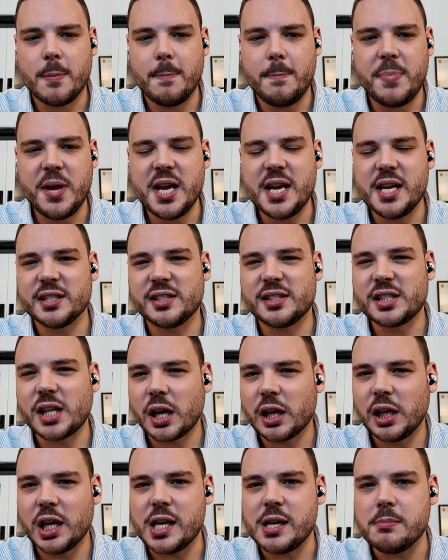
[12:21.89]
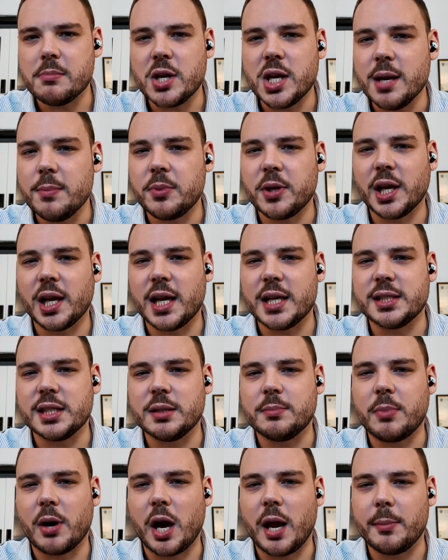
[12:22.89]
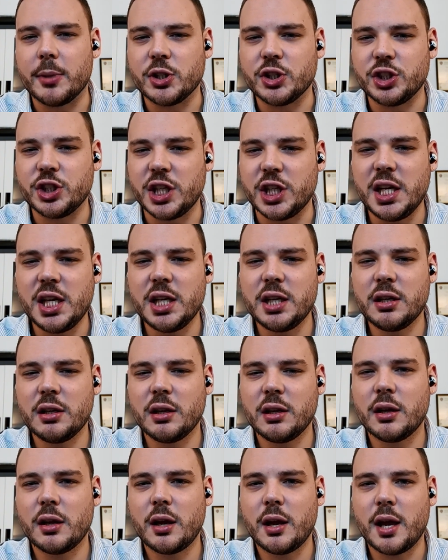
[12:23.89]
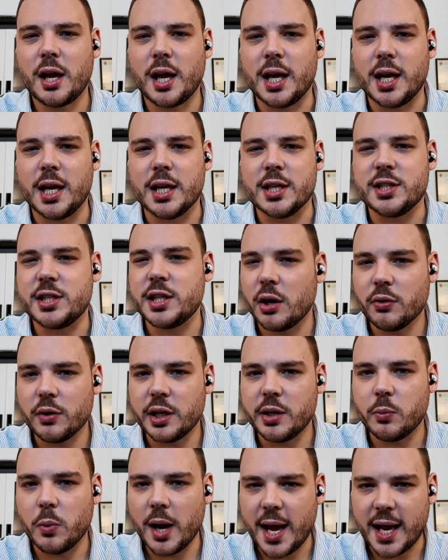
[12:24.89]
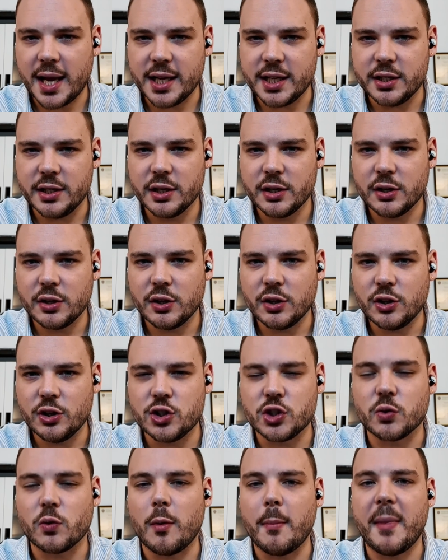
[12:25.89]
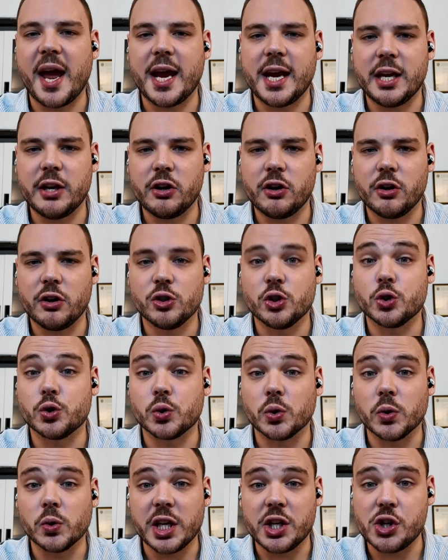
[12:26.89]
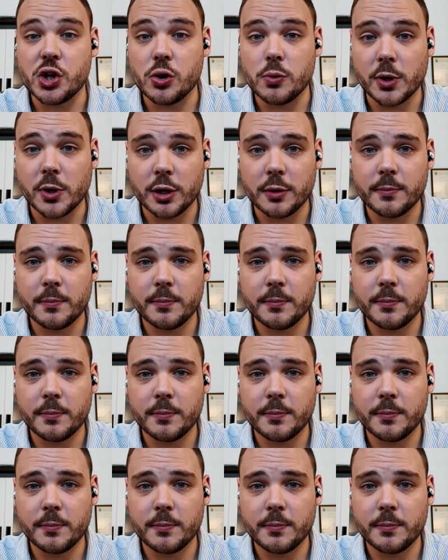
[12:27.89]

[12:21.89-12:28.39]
being subtly manipulated by a machine is the only way to remain truly human.